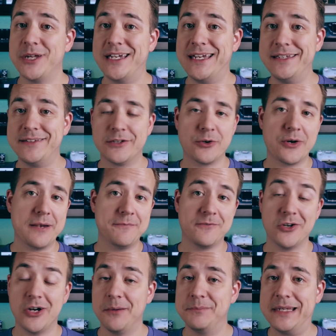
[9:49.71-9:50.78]
on Instagram
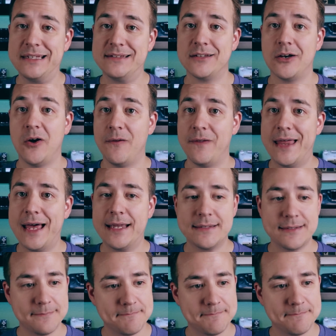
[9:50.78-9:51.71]
for updates on that.